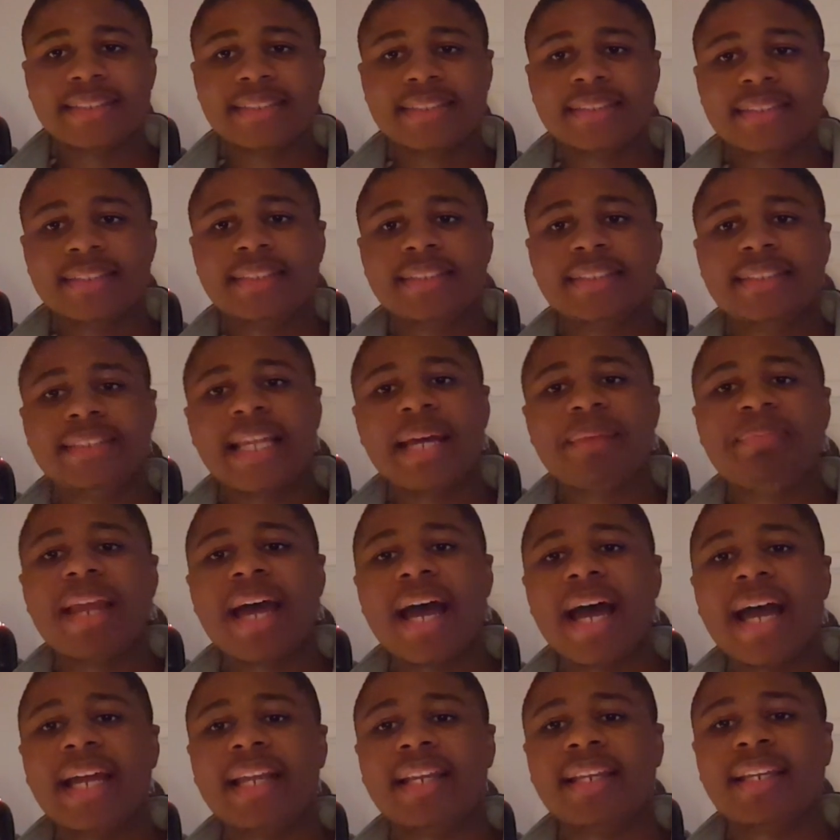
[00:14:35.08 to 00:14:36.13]
Alright guys,
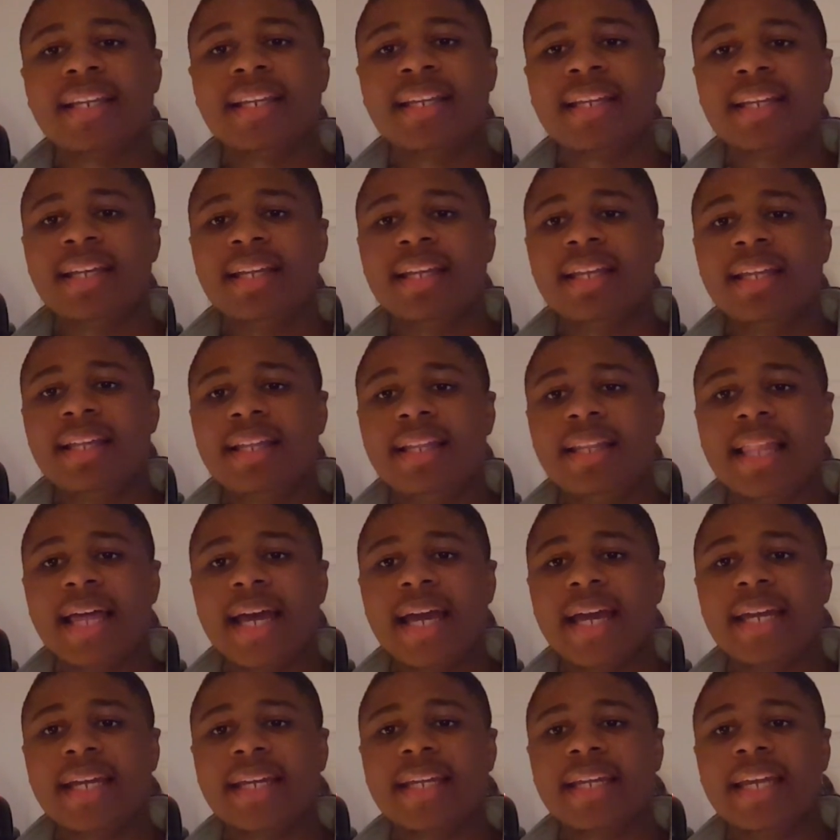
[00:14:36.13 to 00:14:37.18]
step 9.
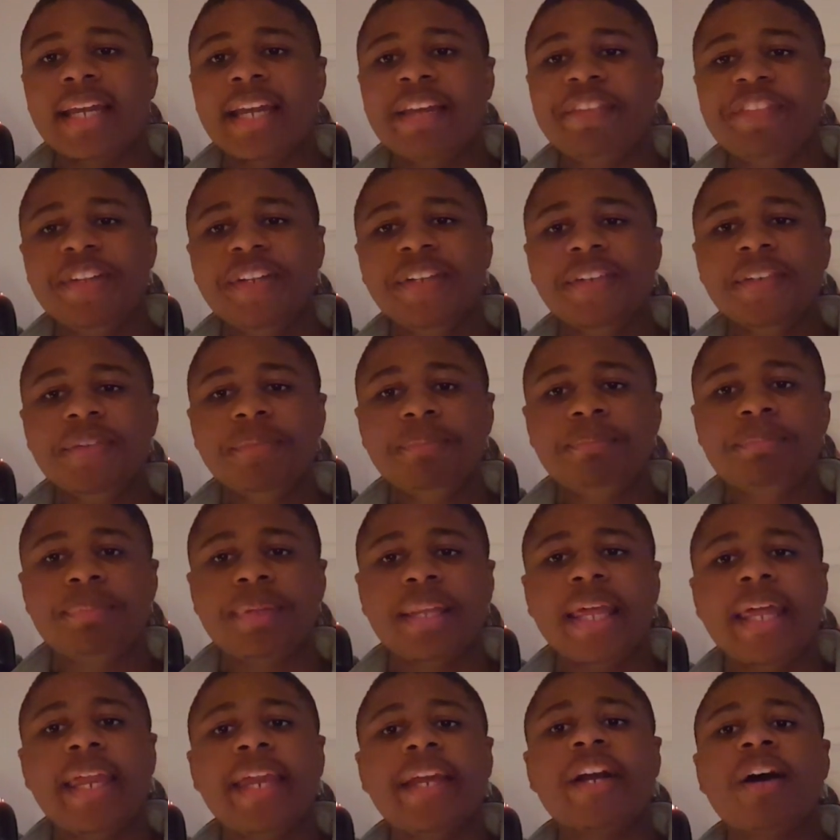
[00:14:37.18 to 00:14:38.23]
Like, if
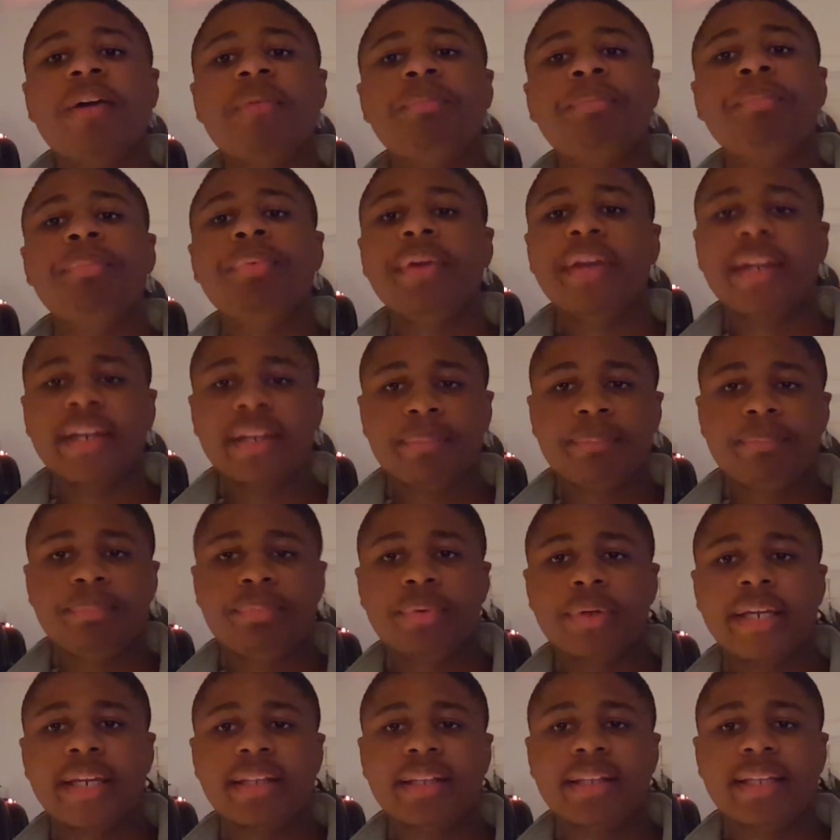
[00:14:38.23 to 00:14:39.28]
you're planning on
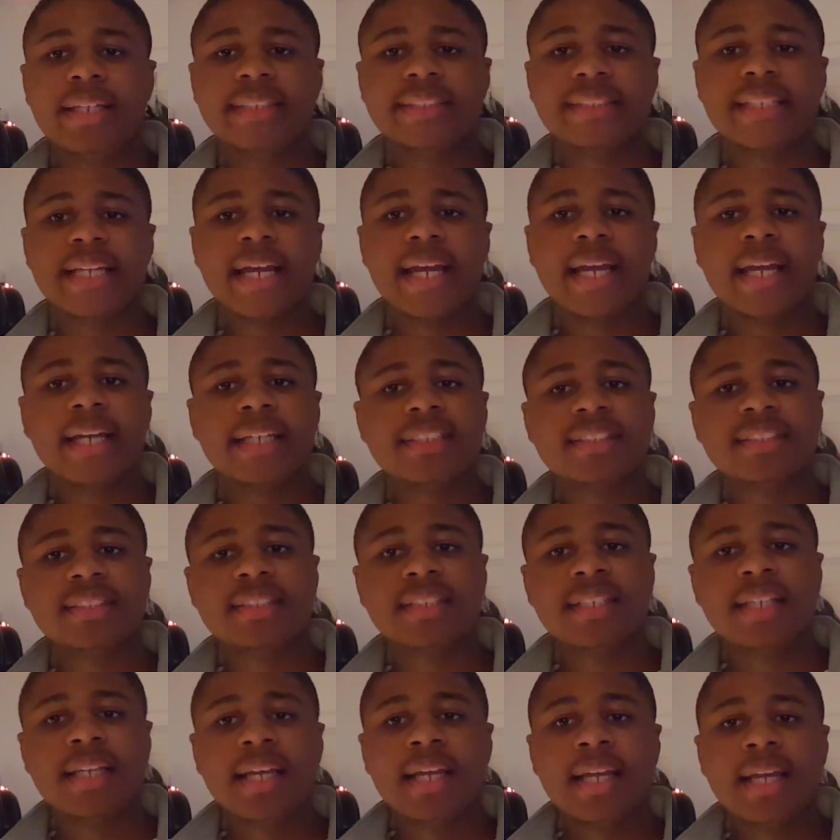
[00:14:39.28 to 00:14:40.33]
breeding these
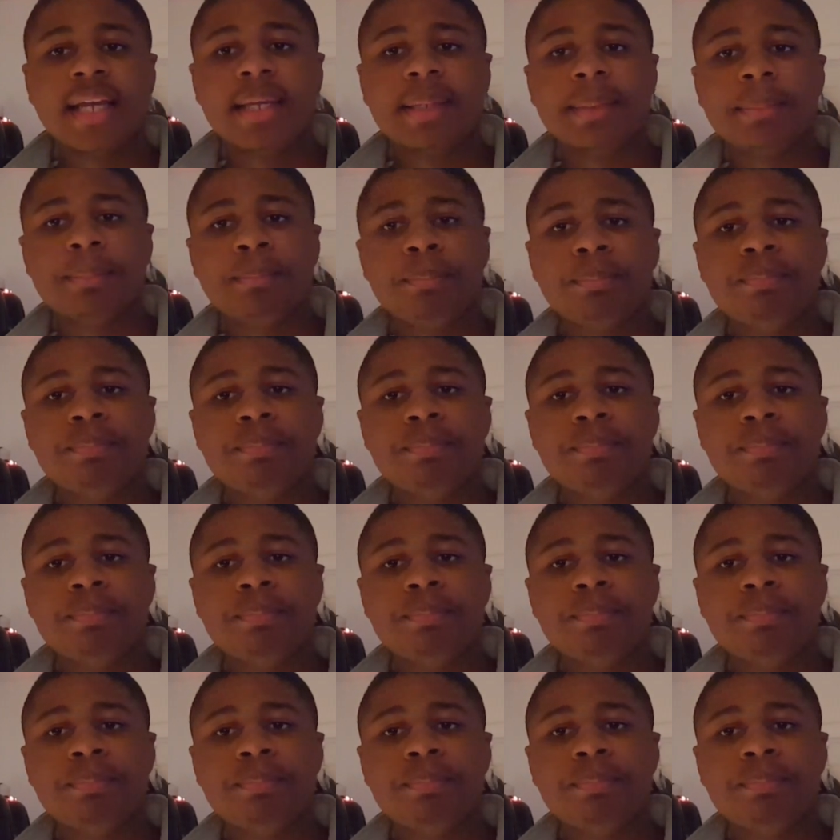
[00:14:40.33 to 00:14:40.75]
guys,